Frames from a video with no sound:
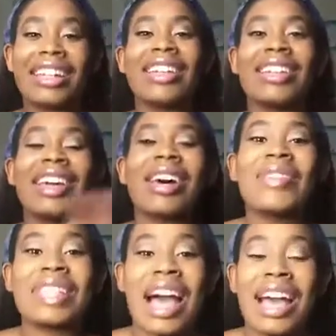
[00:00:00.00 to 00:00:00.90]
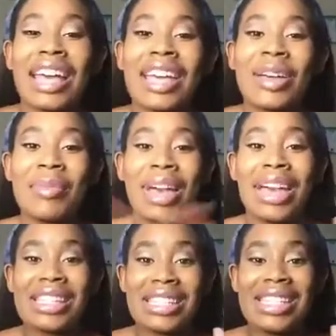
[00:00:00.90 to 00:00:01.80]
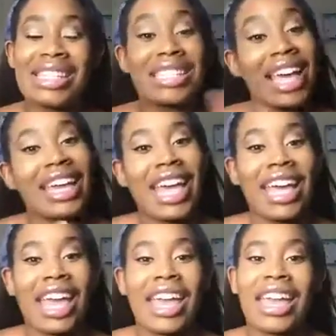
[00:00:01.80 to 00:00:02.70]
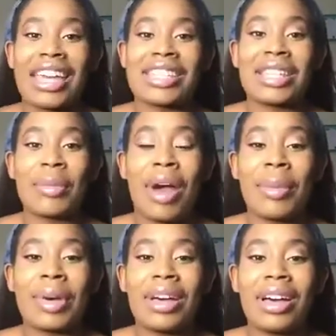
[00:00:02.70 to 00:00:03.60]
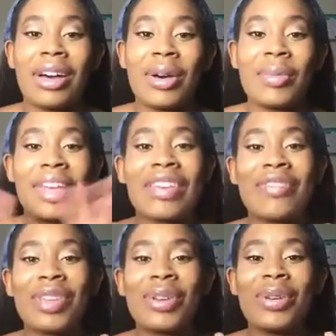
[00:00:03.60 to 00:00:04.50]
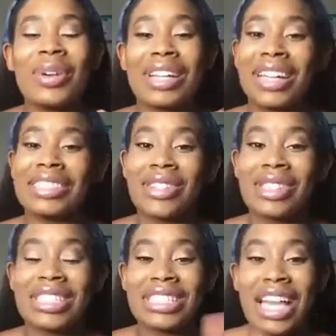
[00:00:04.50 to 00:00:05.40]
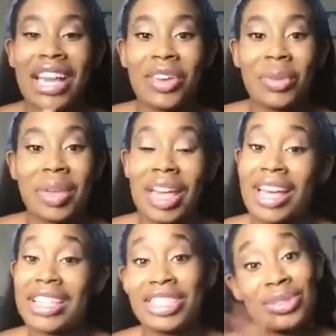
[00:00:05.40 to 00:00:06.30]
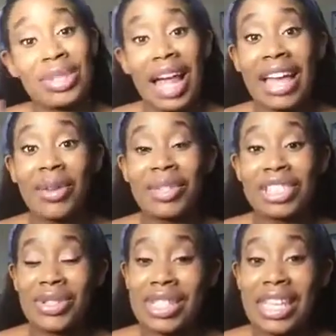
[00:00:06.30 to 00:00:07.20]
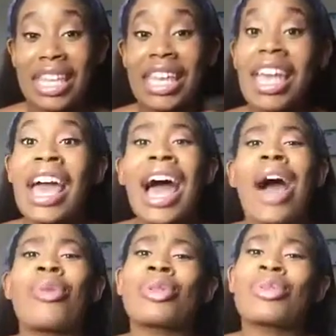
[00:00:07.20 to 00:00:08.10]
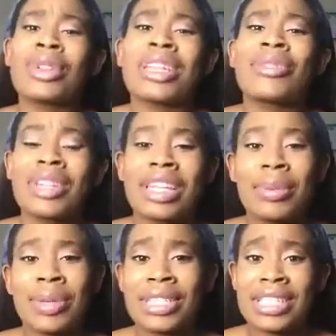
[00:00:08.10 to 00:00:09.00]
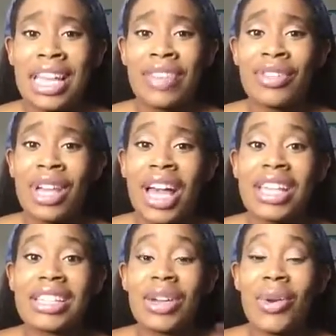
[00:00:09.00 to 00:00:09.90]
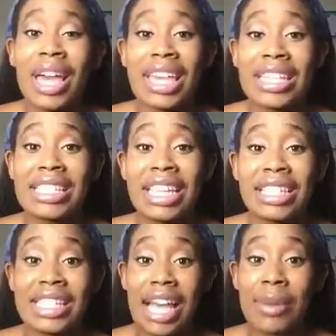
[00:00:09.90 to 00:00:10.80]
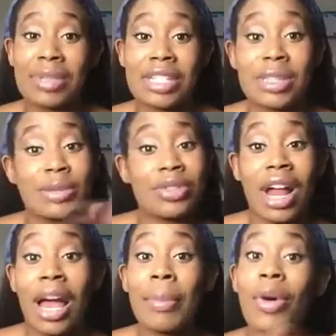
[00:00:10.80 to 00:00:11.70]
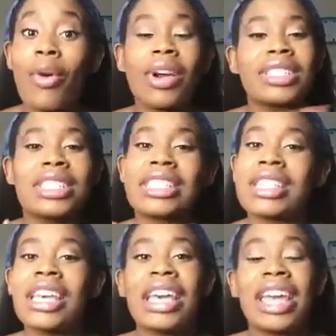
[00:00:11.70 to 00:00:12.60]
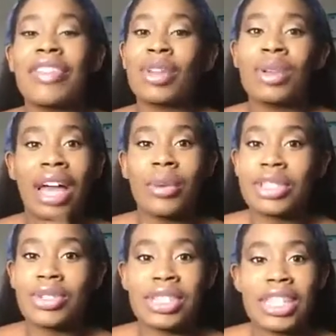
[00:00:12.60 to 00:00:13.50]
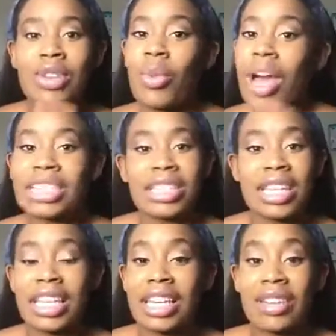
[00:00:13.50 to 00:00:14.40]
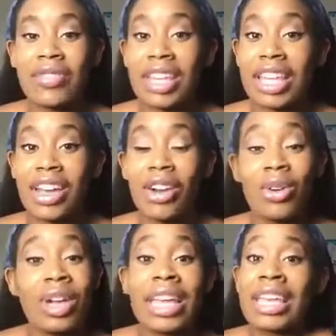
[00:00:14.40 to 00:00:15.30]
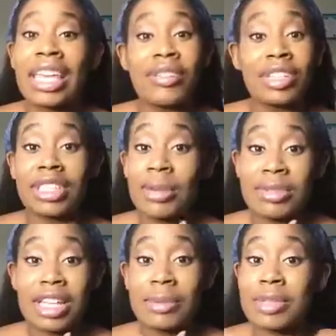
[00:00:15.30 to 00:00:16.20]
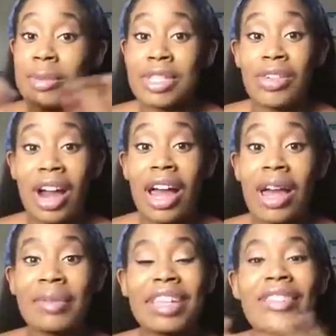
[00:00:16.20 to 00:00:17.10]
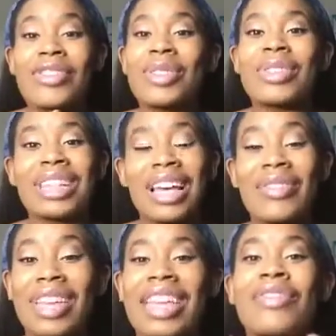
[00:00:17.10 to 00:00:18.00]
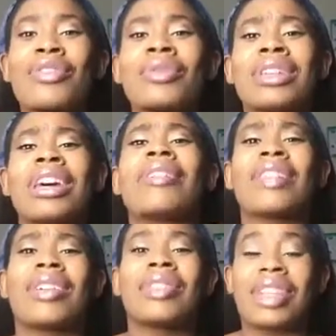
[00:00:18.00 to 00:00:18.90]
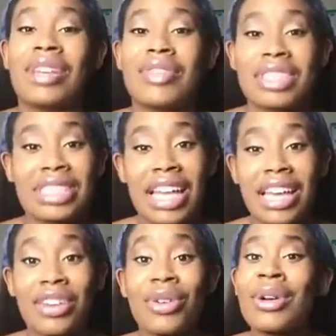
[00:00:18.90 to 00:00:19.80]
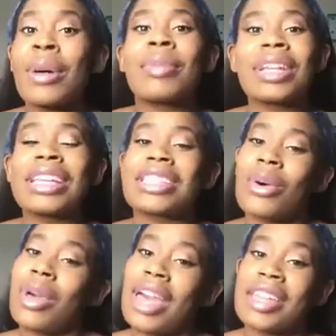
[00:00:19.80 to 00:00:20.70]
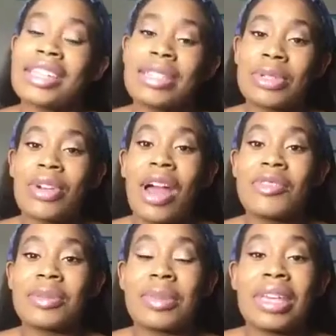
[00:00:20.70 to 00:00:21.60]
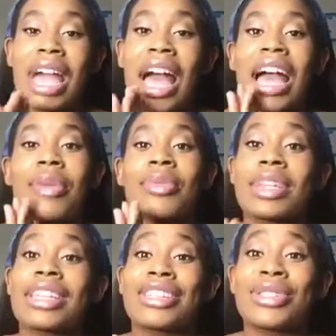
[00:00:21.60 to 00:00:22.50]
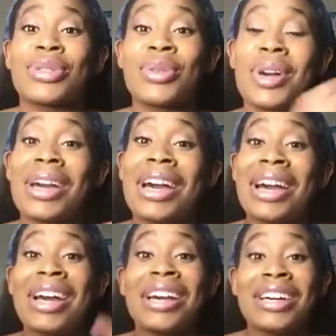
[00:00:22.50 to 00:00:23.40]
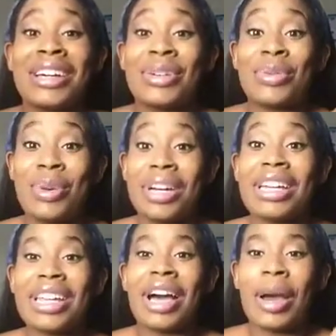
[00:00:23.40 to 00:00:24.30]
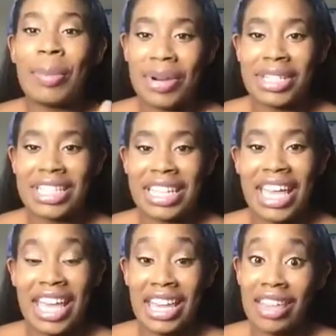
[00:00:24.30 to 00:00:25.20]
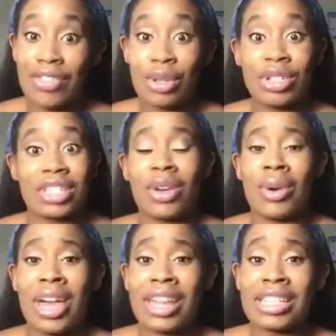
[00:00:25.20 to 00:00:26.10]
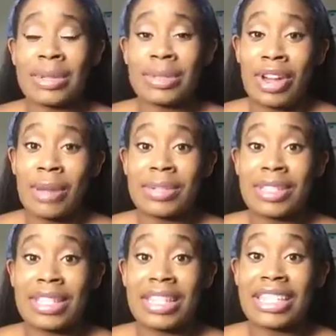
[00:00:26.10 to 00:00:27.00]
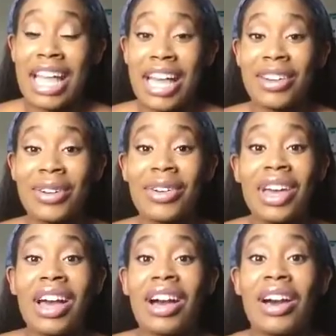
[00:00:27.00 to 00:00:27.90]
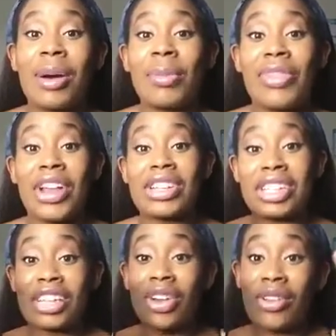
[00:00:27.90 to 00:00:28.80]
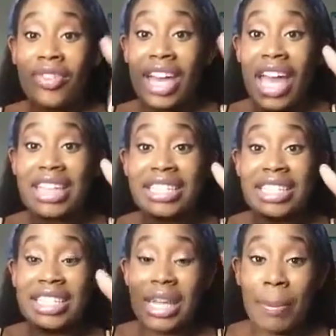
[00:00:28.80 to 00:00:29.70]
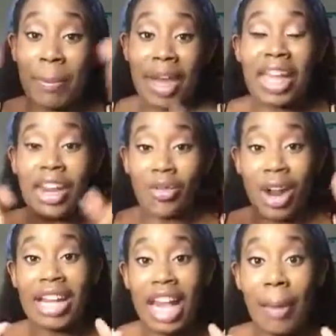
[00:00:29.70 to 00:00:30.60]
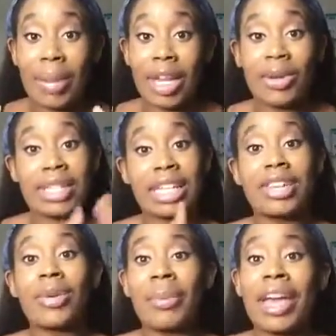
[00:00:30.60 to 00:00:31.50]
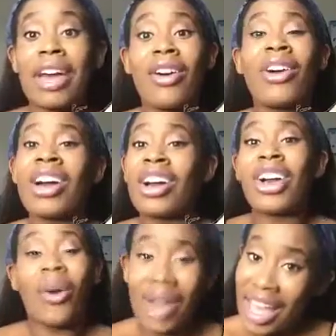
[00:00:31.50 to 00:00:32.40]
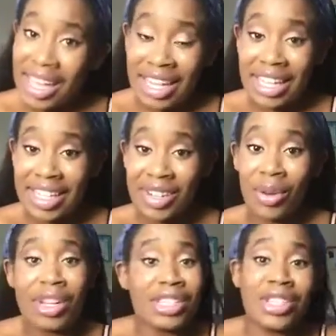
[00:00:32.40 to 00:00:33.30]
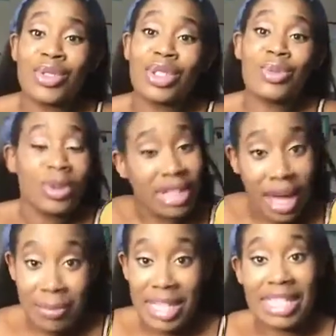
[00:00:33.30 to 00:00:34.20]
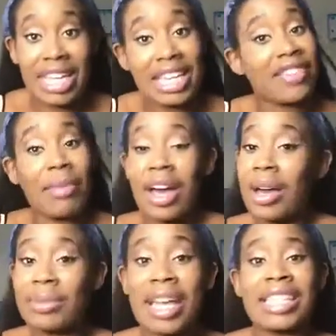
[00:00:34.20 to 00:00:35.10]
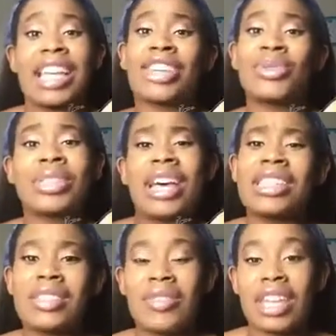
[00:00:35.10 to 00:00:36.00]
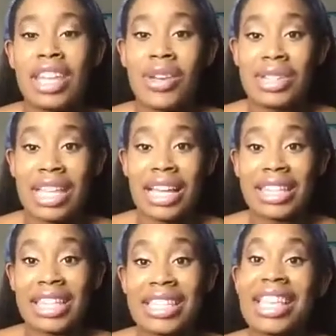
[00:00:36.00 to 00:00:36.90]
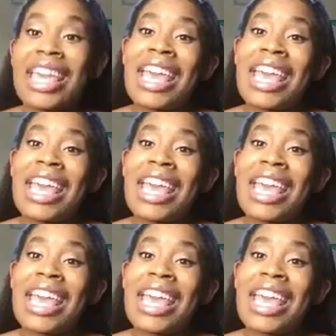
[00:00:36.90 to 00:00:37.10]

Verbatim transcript: Hello loves, I am Essence aka Essie Mama. Um, if you clicked on this channel because you like what you see, I would really really appreciate if you guys go ahead and take the time to subscribe or just if you like what you see, watch to the end of the video, give it a thumbs up, subscribe, and if you love it, if you love love love this channel, please go ahead and subscribe to me. I really do would appreciate if you just go ahead and subscribe to this channel. Um, there's a notification button right down below. It's a little bell. Go ahead and click on it so you will not miss any of my updates. I do tons of videos like this.